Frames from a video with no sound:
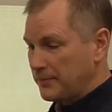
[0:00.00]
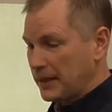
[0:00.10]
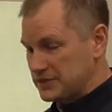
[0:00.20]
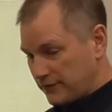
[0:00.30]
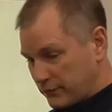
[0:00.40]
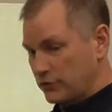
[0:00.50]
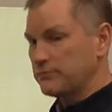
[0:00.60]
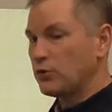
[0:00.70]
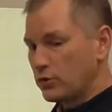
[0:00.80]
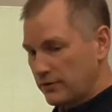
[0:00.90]
as I've
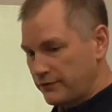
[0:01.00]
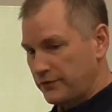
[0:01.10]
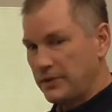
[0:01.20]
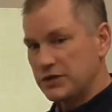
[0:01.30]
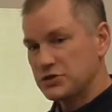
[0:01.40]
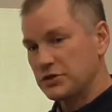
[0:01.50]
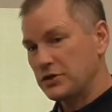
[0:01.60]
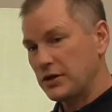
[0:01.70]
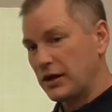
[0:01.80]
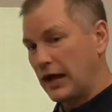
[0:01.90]
learned more
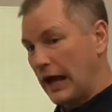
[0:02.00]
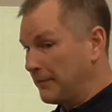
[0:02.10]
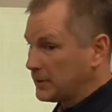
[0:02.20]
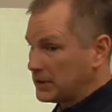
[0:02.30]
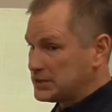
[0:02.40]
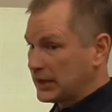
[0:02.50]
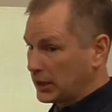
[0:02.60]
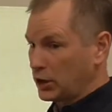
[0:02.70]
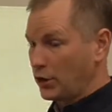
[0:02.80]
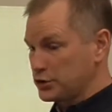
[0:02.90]
information, I'm going to take a
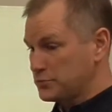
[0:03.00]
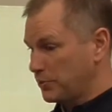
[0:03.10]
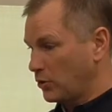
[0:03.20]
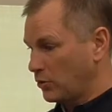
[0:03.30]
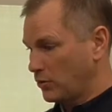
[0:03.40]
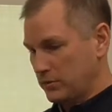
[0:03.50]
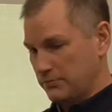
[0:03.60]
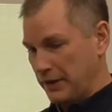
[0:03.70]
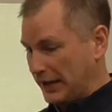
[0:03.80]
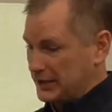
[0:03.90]
large bowl
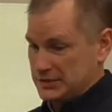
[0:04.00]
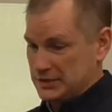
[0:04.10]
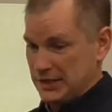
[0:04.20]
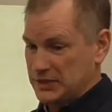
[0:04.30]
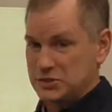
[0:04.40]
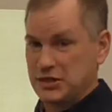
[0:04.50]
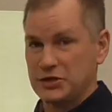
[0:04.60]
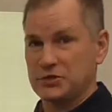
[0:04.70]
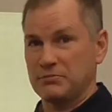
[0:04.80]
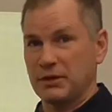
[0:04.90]
back into that
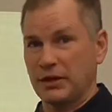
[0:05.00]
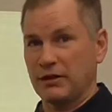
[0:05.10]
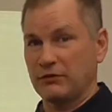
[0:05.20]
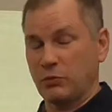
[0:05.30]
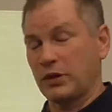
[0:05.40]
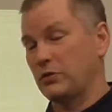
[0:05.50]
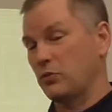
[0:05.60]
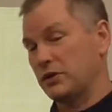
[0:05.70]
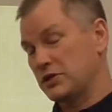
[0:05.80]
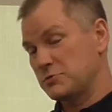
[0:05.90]
session because
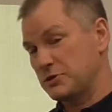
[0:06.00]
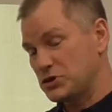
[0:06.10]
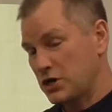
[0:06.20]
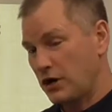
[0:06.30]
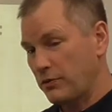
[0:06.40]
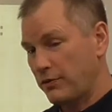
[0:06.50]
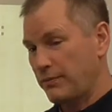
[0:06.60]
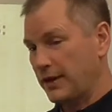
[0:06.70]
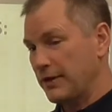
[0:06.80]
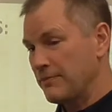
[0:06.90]
what has been shared with
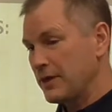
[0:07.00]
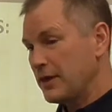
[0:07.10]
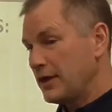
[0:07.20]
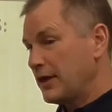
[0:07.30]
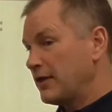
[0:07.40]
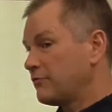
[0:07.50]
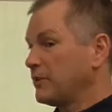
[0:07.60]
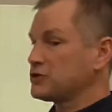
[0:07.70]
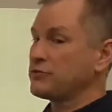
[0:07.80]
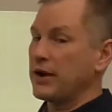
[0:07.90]
me is
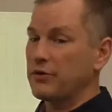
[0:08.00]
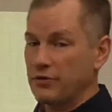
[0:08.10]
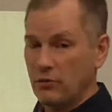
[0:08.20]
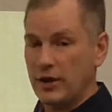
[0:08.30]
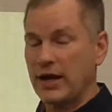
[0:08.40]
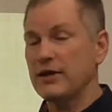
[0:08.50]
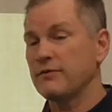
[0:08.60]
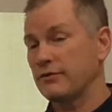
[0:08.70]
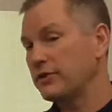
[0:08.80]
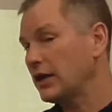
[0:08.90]
much greater than what I
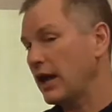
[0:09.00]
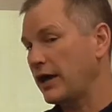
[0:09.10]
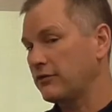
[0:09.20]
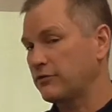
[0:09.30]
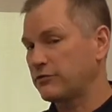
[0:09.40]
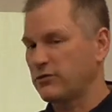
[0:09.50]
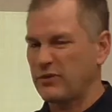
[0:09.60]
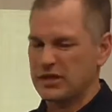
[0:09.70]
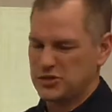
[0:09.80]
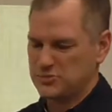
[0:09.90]
even realized. And so
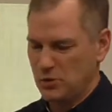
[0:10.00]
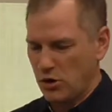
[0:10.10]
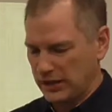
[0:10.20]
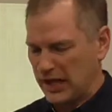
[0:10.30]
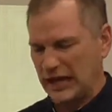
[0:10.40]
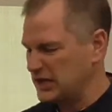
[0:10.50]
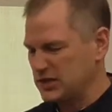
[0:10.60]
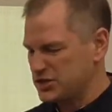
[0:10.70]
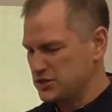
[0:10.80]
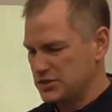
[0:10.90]
that small candy
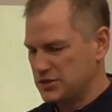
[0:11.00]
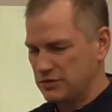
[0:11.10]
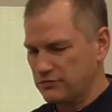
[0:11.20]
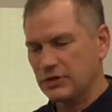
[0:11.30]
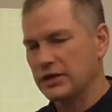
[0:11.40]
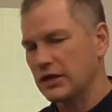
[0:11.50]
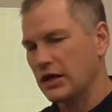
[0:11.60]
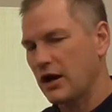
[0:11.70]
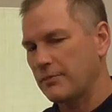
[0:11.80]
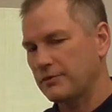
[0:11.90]
dish just didn't really
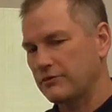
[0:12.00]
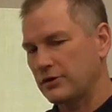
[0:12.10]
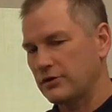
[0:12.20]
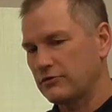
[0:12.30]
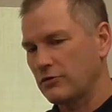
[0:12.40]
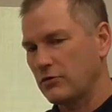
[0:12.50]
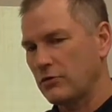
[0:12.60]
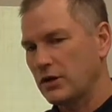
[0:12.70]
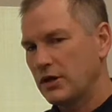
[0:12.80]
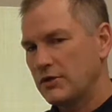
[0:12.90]
encompass it.
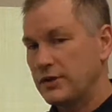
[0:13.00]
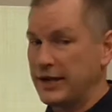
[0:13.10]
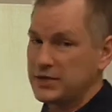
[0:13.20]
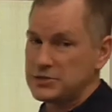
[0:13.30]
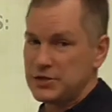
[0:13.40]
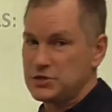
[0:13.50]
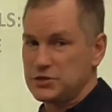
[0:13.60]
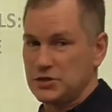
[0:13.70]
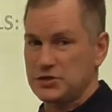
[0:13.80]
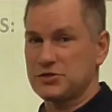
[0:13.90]
So the next session is
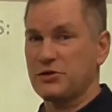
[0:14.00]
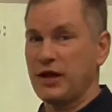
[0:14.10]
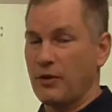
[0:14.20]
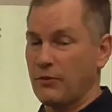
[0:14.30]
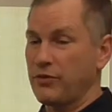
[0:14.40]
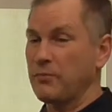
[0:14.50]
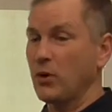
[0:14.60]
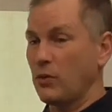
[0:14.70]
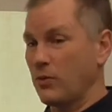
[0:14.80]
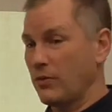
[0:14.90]
going to start out with a
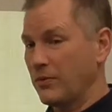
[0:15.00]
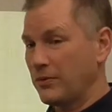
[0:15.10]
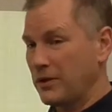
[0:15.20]
bowl,